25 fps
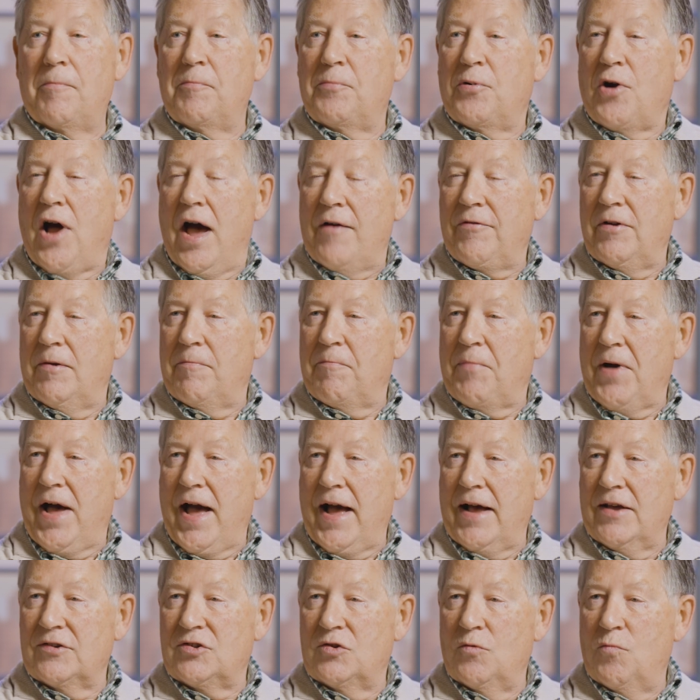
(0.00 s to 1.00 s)
private
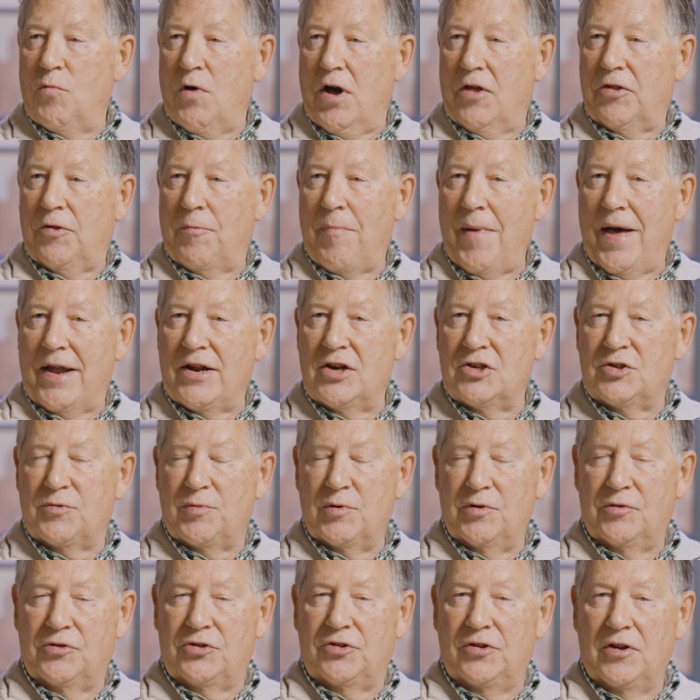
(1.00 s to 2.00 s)
banks and wealth
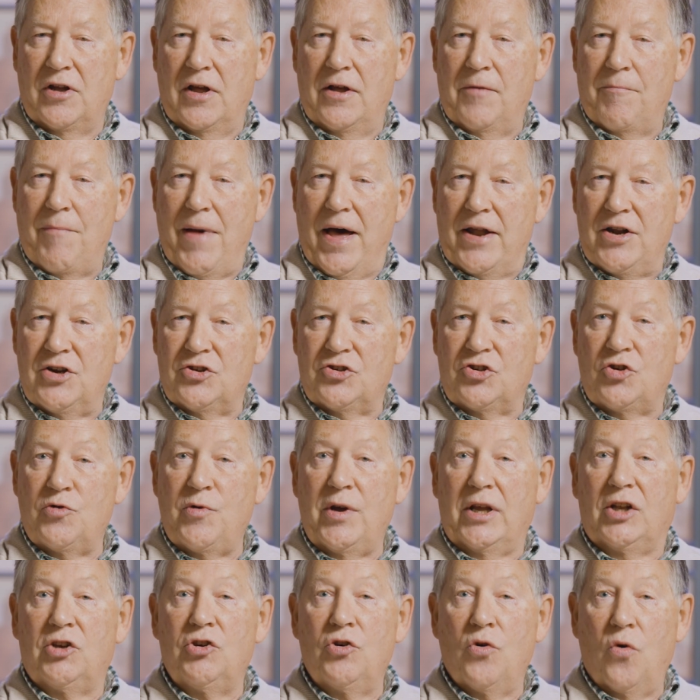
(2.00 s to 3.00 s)
managers
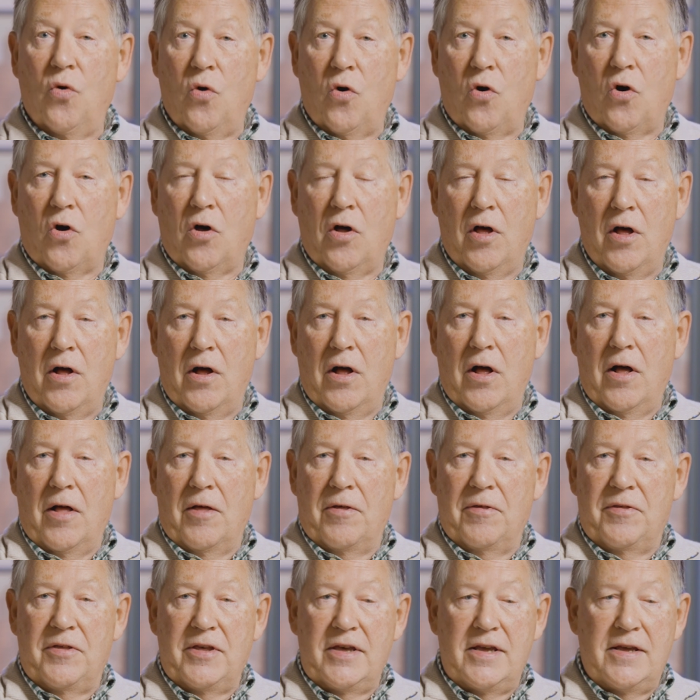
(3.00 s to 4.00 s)
who ignore
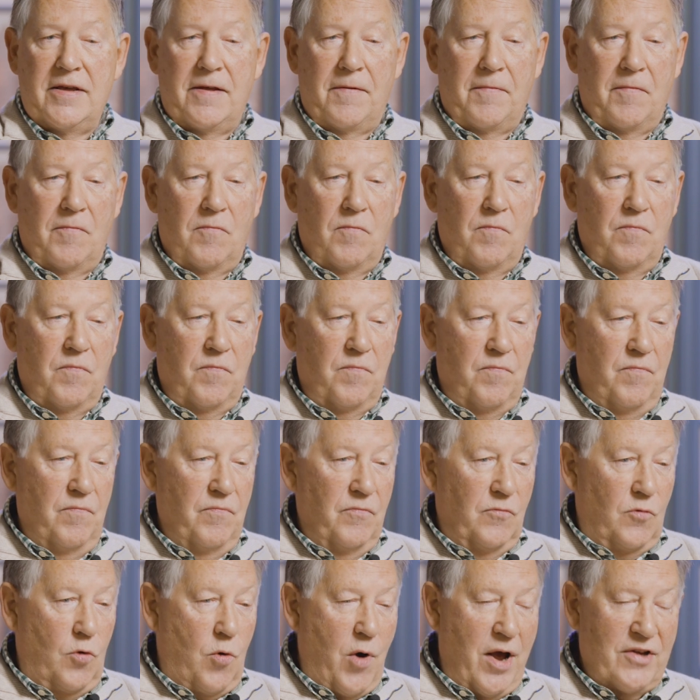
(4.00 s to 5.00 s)
the
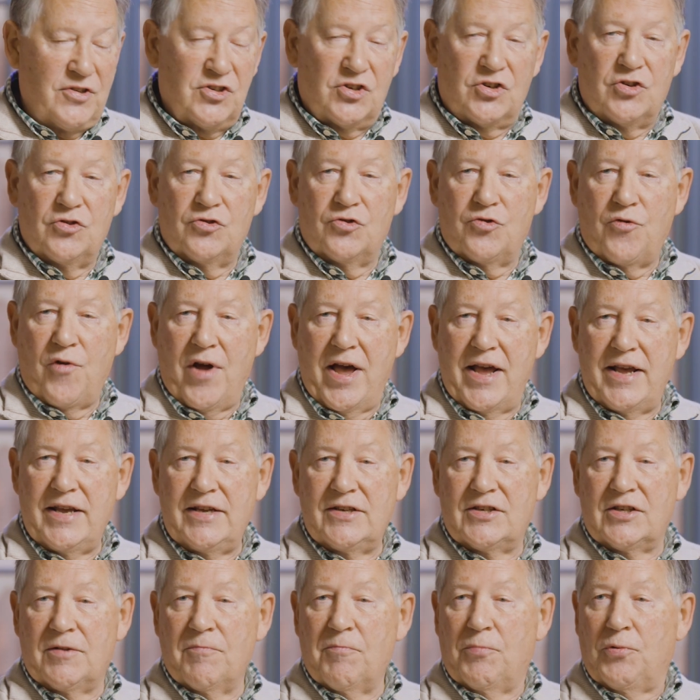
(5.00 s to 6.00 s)
questions
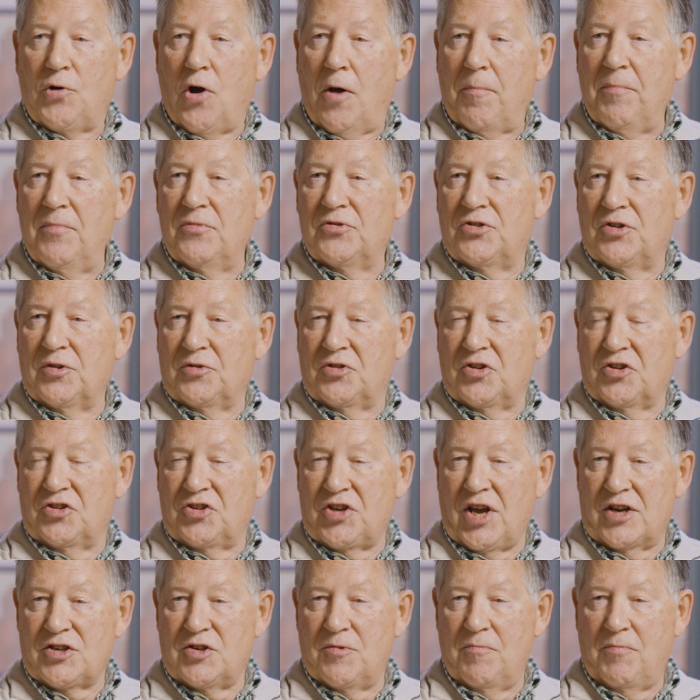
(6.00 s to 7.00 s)
raised and problems of
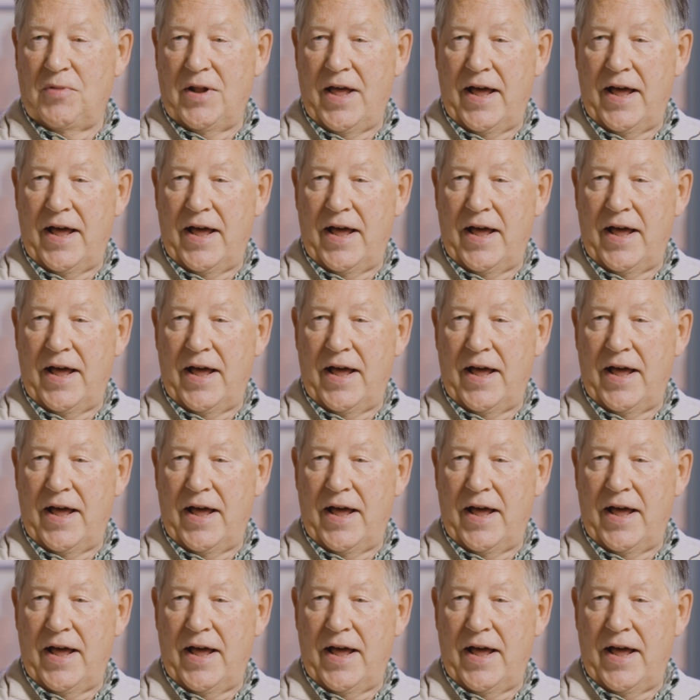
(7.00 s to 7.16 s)
succession